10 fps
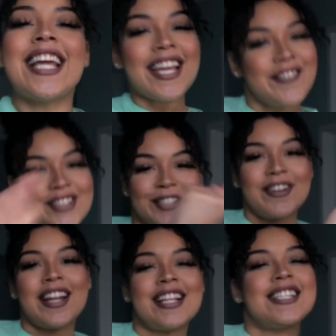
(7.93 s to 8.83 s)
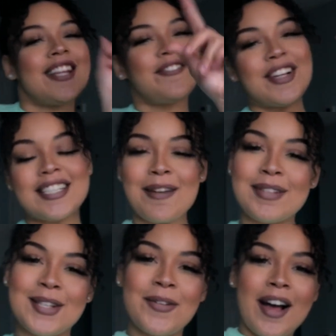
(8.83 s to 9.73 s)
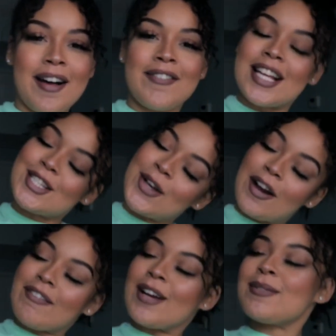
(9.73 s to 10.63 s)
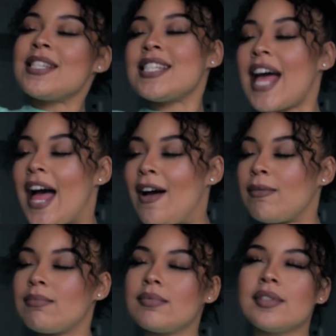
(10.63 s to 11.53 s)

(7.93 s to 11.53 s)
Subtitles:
thank you for tuning in to the first episode of Talk Around Town.